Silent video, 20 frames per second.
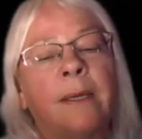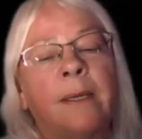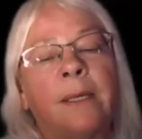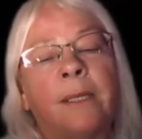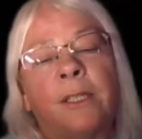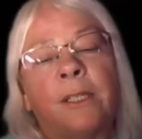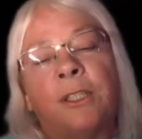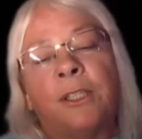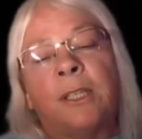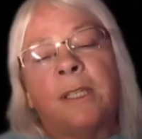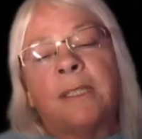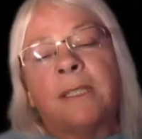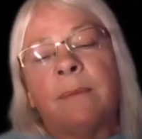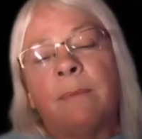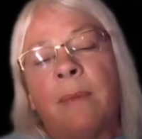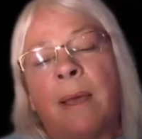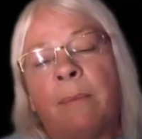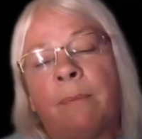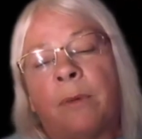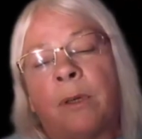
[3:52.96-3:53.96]
She is a
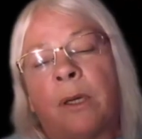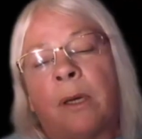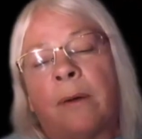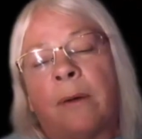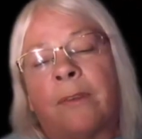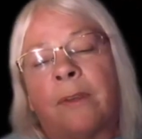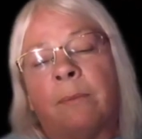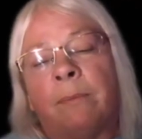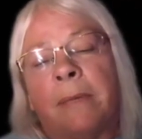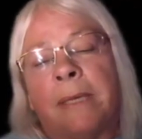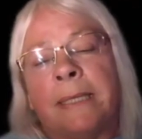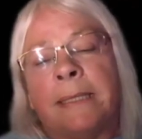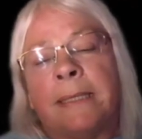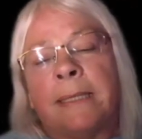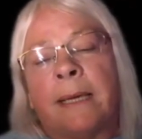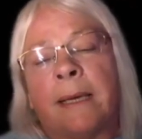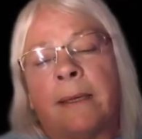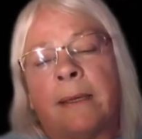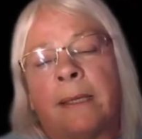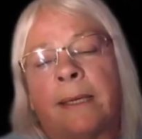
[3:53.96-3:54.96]
member of the
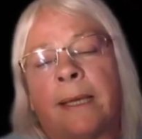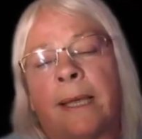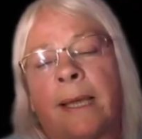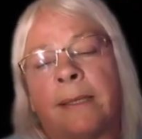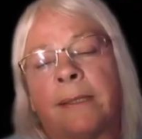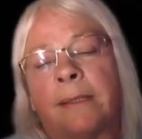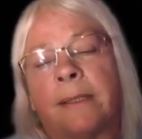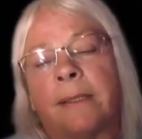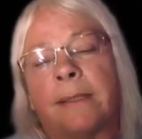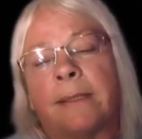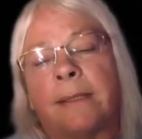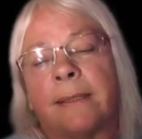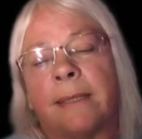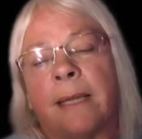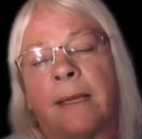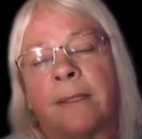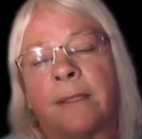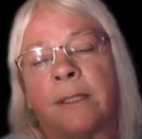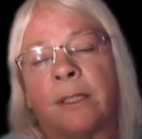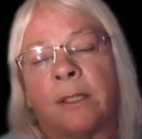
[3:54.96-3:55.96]
Mid-Kent
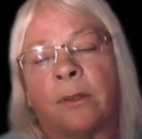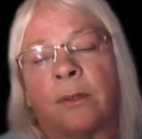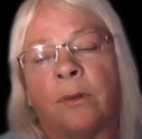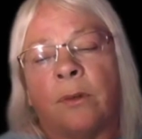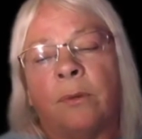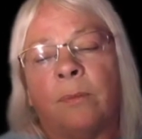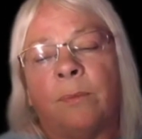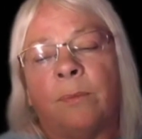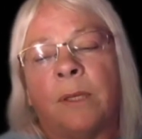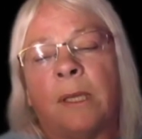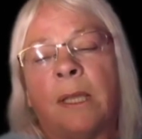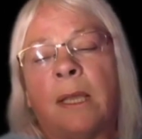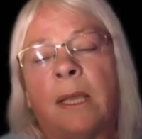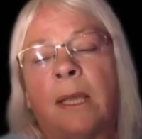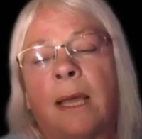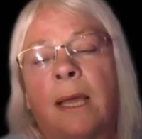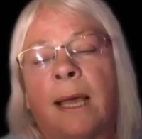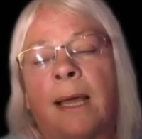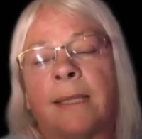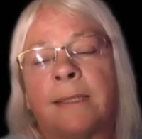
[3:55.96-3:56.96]
Stanza Group
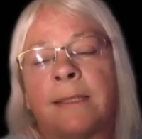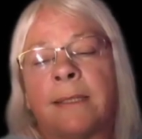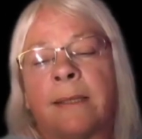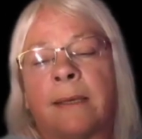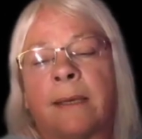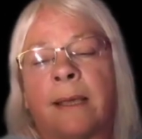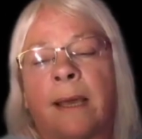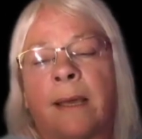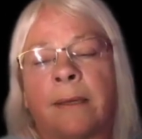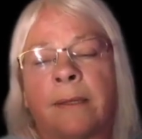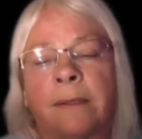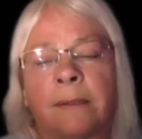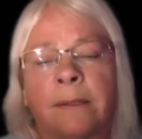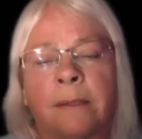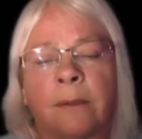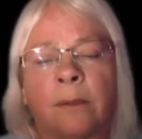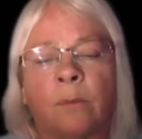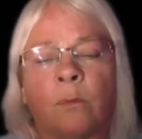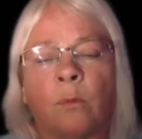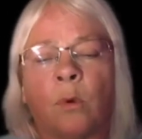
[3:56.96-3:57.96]
and the
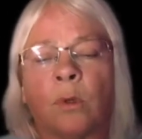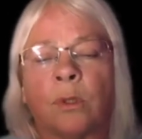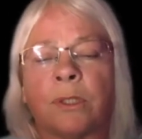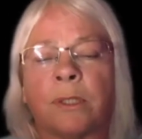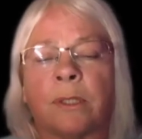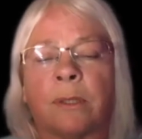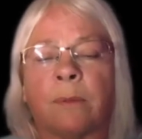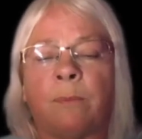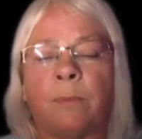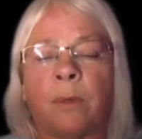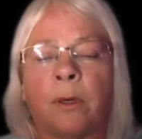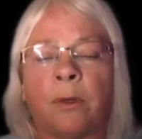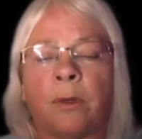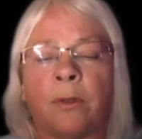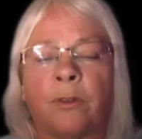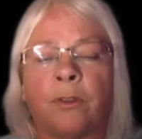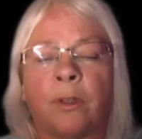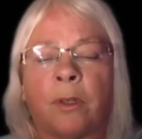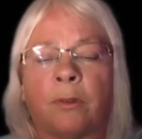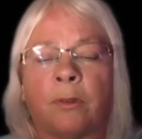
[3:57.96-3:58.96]
Canada Water
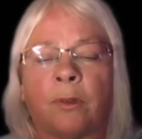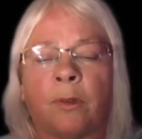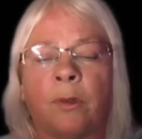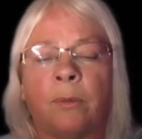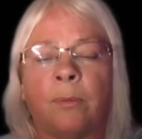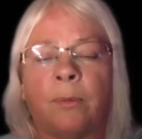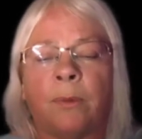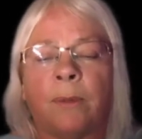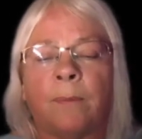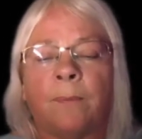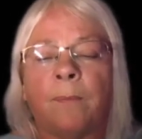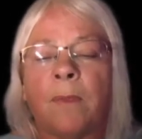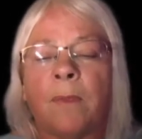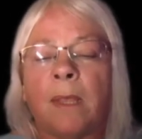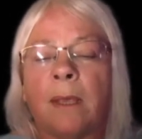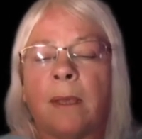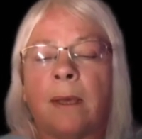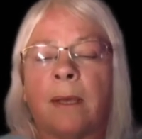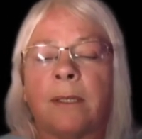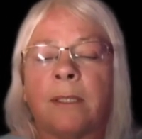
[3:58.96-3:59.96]
Poetry Group,
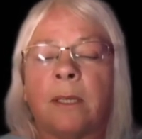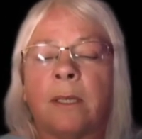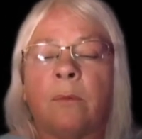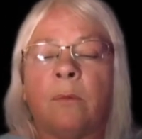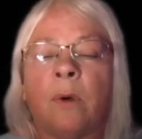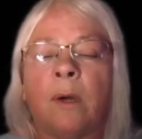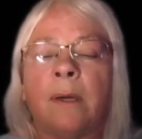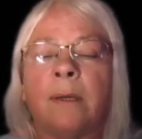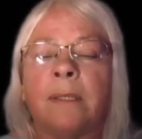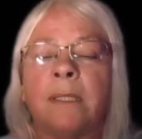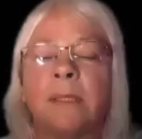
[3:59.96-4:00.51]
and her work has